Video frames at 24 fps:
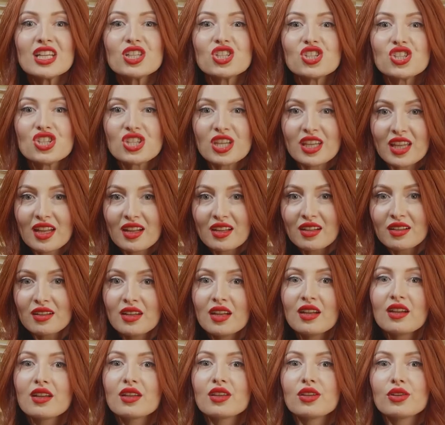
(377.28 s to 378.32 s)
check
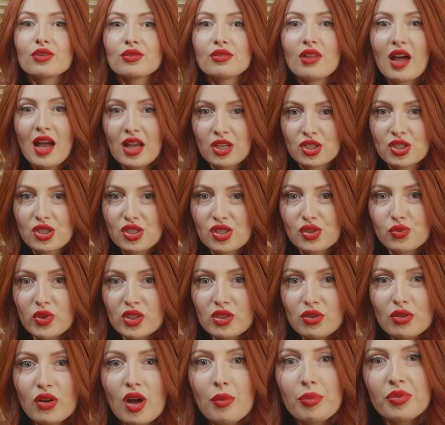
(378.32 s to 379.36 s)
your lashes. When
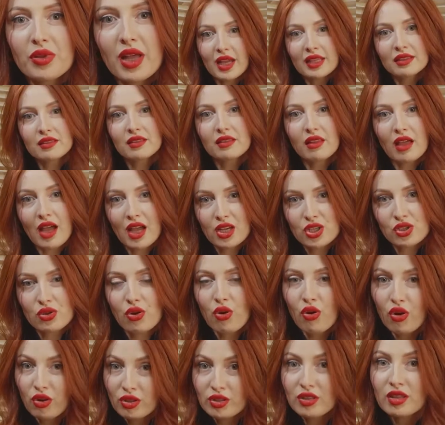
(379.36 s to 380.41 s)
you apply the lash
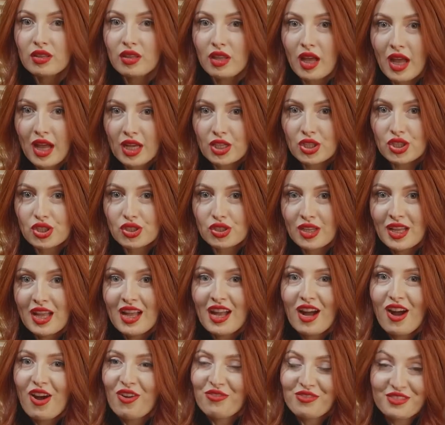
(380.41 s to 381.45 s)
on a lash
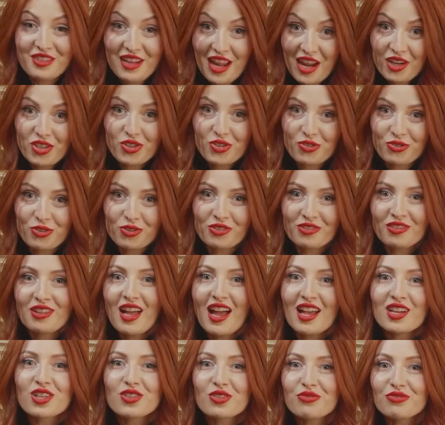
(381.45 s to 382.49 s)
of a natural
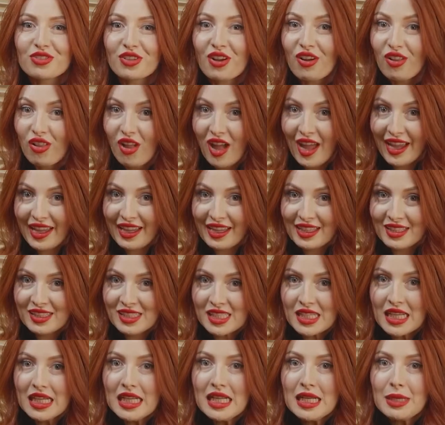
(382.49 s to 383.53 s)
lash of the
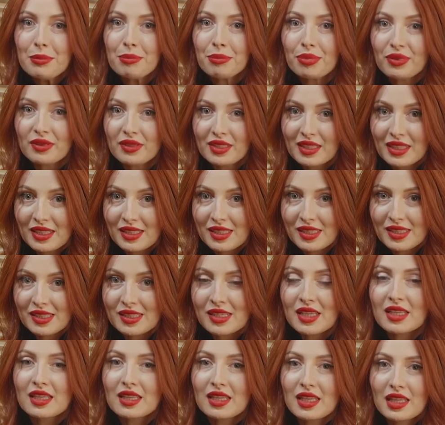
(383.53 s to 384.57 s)
client, please
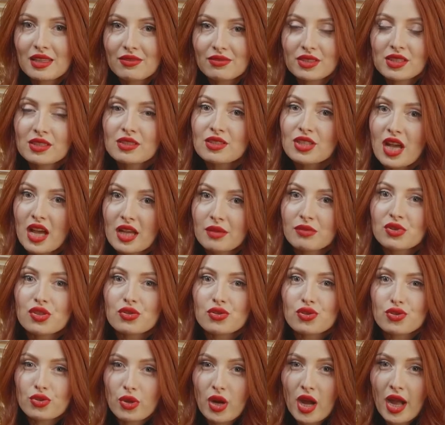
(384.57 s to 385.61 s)
give it a time to
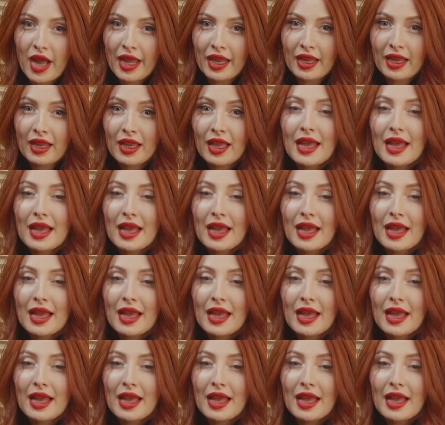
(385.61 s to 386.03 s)
dry,